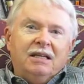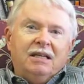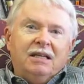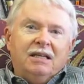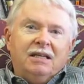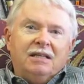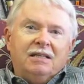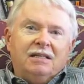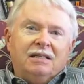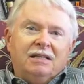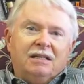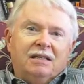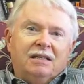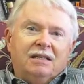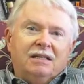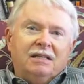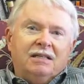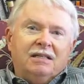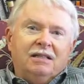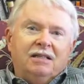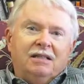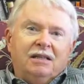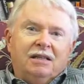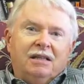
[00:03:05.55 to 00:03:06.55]
has
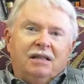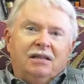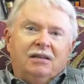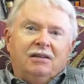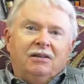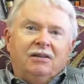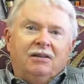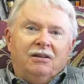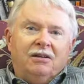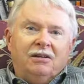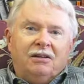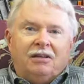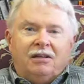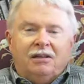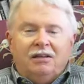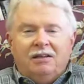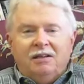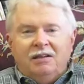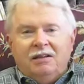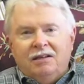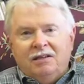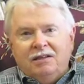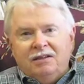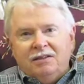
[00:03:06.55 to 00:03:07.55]
led Huck
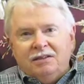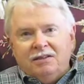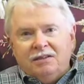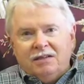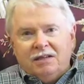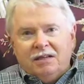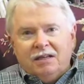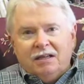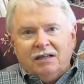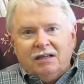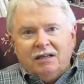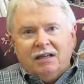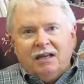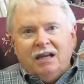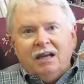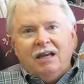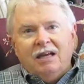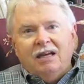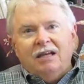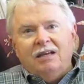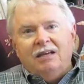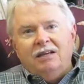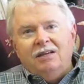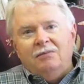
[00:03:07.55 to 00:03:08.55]
and his
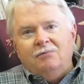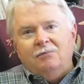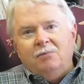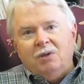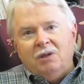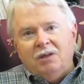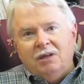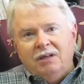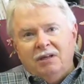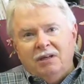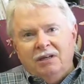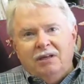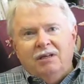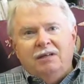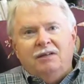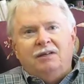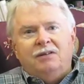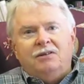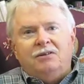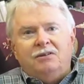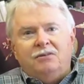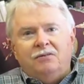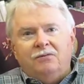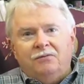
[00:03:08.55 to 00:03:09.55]
gang in playing
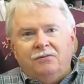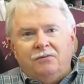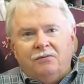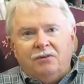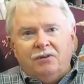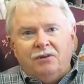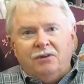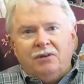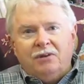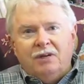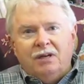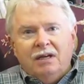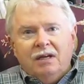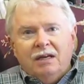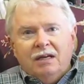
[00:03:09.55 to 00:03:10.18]
and so forth.